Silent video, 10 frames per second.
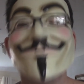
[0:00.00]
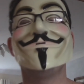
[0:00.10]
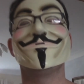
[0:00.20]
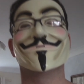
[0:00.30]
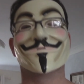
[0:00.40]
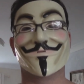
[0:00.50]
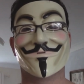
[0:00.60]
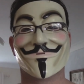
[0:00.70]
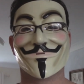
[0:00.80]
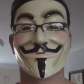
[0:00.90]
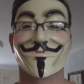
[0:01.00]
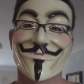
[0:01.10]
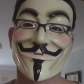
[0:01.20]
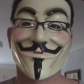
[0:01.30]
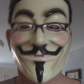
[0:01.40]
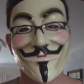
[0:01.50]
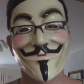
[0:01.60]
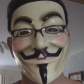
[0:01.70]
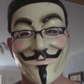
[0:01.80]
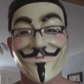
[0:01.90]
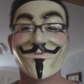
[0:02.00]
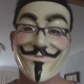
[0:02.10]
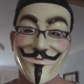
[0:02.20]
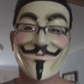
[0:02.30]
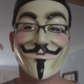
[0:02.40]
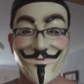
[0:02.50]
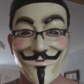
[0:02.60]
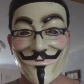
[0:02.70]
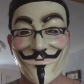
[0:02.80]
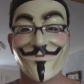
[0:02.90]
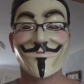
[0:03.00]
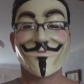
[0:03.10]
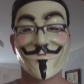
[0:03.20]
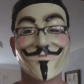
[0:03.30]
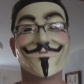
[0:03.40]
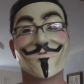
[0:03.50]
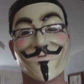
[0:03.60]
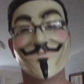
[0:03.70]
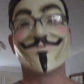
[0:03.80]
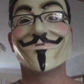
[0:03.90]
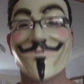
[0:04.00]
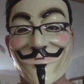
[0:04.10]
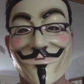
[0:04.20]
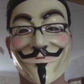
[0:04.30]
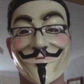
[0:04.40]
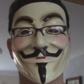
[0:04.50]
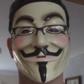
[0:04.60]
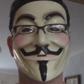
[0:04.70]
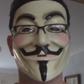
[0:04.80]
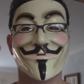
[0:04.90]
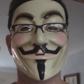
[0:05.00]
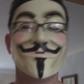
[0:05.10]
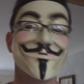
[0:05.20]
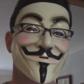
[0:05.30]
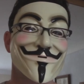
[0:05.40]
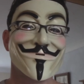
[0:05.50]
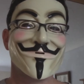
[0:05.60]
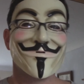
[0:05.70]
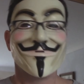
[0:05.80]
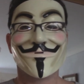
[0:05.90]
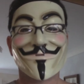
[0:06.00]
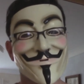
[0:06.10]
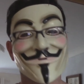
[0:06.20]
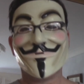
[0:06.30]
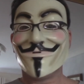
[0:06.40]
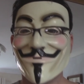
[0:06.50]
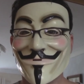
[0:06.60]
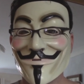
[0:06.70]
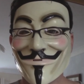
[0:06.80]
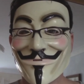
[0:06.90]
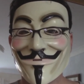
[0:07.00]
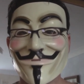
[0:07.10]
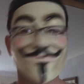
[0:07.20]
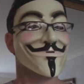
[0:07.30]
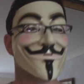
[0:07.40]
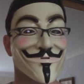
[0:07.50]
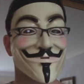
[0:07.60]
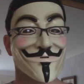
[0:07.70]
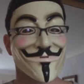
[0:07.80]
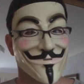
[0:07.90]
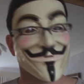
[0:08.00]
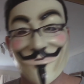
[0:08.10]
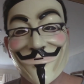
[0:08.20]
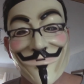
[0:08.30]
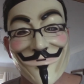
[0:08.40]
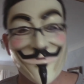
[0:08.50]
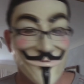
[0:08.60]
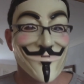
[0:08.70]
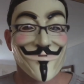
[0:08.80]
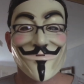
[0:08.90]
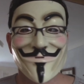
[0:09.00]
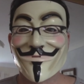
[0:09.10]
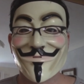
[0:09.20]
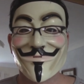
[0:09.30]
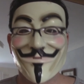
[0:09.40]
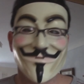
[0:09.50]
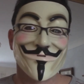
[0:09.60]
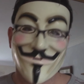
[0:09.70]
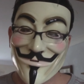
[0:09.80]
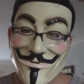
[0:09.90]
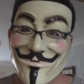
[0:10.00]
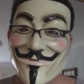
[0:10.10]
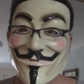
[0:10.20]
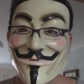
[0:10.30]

ever going to offer you and I a referendum on Europe. Because he is not allowed to offer you and I a referendum on Europe.